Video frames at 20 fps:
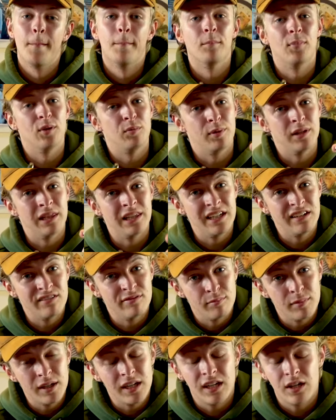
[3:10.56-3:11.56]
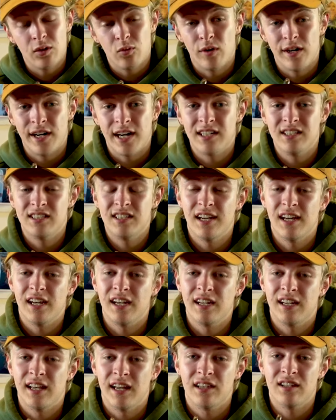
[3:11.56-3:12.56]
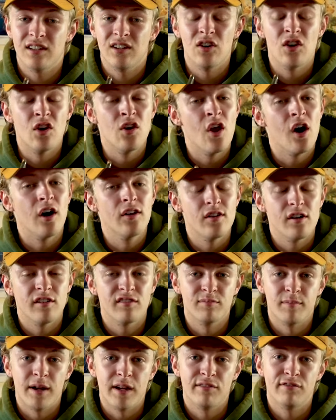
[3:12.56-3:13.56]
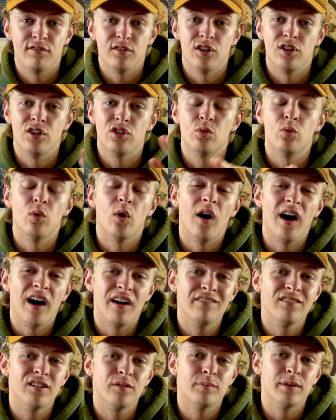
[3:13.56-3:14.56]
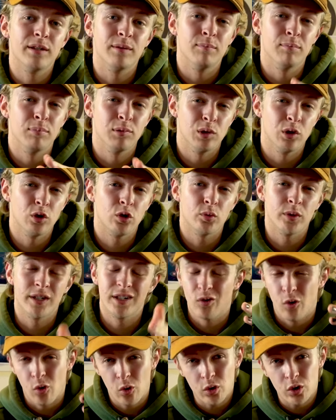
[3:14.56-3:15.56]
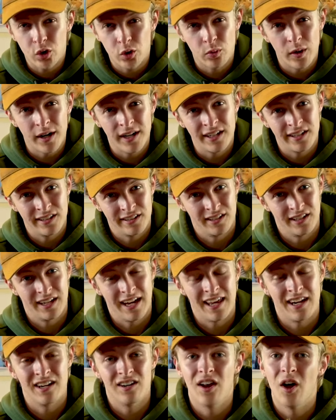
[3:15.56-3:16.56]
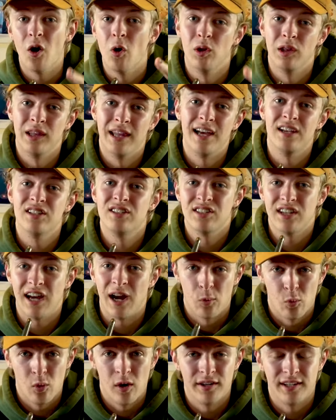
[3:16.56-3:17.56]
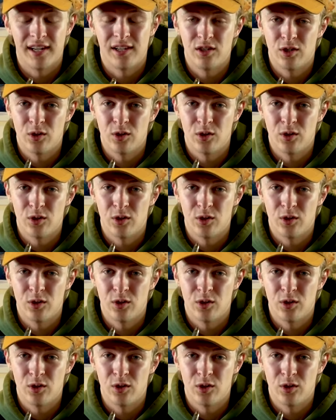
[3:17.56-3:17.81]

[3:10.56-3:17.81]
But believe me when I say that none of my footage will ever be blurry or grainy again unless I want it